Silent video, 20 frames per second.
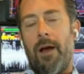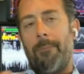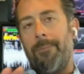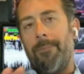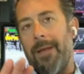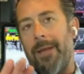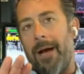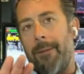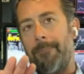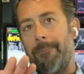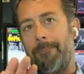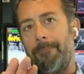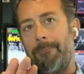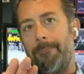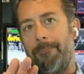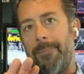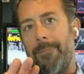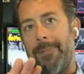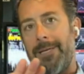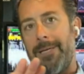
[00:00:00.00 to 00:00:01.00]
I'm
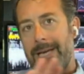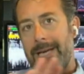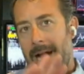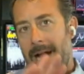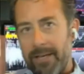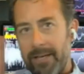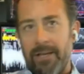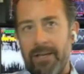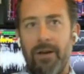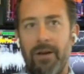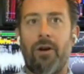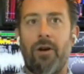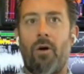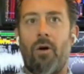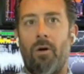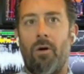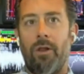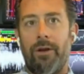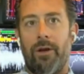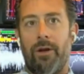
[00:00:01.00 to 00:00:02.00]
I'm not going to
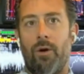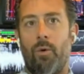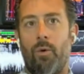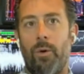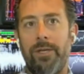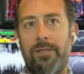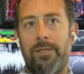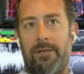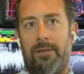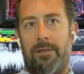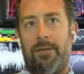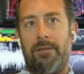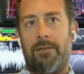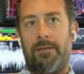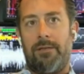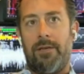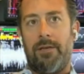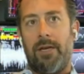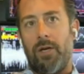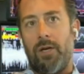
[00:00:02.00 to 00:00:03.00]
call it a
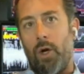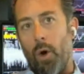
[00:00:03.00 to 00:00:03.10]
coincidence